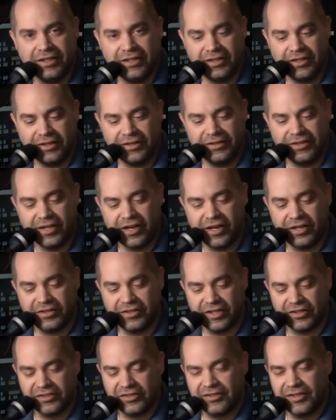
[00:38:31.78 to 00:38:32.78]
uh, not
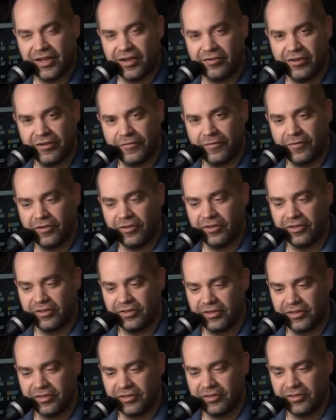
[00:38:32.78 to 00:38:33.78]
necessarily for
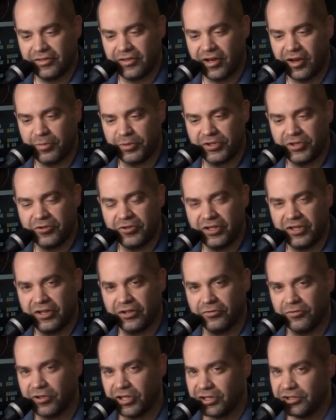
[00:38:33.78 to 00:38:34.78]
the opportunity
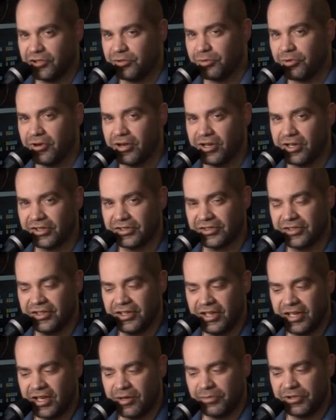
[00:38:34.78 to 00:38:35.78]
to look at new products,
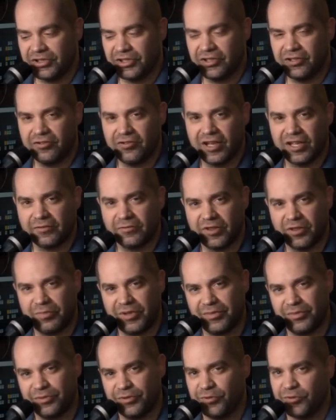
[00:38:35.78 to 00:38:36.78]
but to interact with the
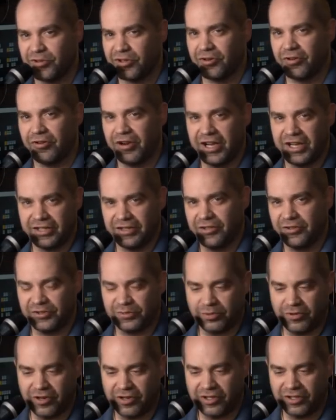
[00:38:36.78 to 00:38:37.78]
people who are creating
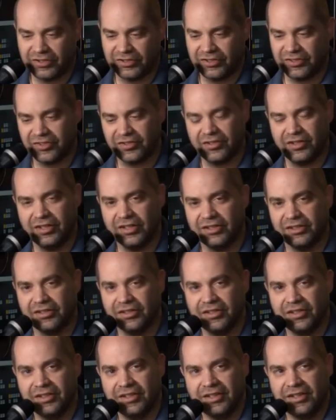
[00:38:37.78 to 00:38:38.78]
those products and
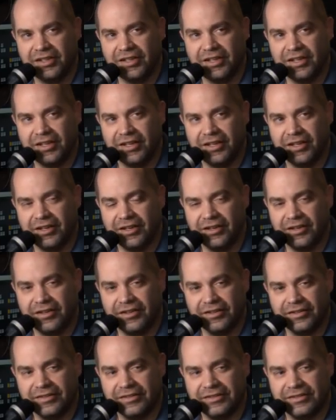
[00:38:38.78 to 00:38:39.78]
and
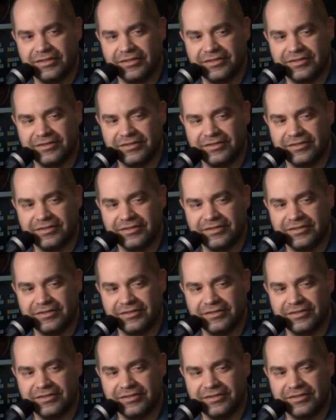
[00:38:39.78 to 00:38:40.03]
uh,